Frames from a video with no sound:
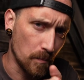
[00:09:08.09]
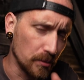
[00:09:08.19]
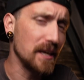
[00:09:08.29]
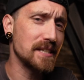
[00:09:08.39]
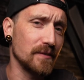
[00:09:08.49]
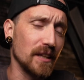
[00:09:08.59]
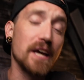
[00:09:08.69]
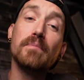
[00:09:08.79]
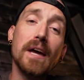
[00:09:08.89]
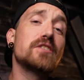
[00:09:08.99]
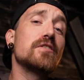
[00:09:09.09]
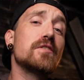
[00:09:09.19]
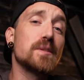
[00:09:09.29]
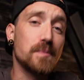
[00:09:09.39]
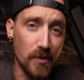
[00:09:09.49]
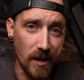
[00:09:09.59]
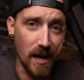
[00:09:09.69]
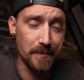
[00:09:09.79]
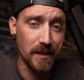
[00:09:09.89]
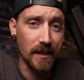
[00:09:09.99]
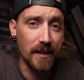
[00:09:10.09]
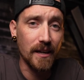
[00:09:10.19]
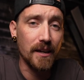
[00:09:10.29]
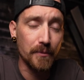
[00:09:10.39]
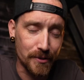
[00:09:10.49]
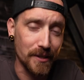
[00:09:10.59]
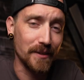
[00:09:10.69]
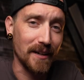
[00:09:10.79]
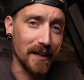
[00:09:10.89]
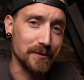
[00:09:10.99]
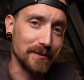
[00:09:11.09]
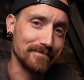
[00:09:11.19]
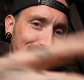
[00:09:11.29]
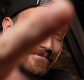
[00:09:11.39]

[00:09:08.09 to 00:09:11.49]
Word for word: Please leave a like, make sure you're subscribed. We'll see you in the next one.